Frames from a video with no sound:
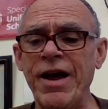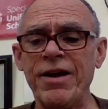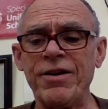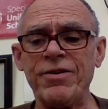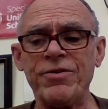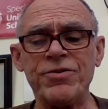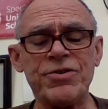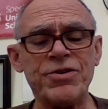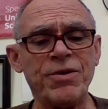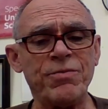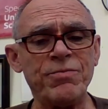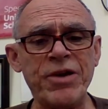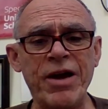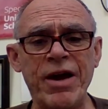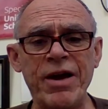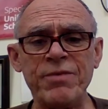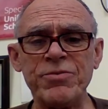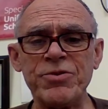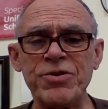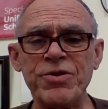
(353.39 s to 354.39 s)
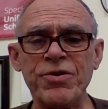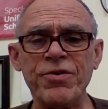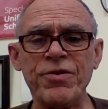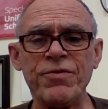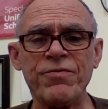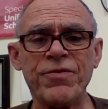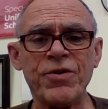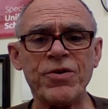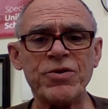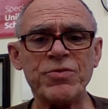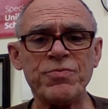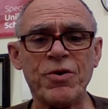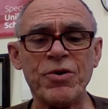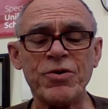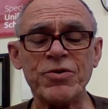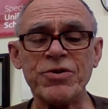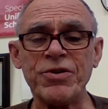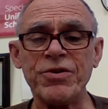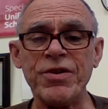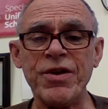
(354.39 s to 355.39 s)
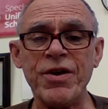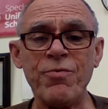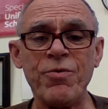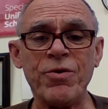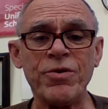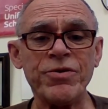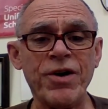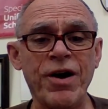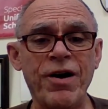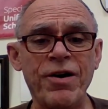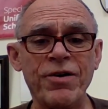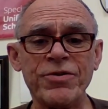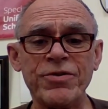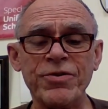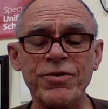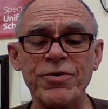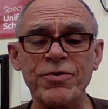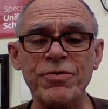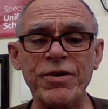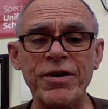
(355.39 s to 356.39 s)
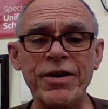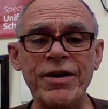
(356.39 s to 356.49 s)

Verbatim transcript: And sometimes you're the first person they will talk to.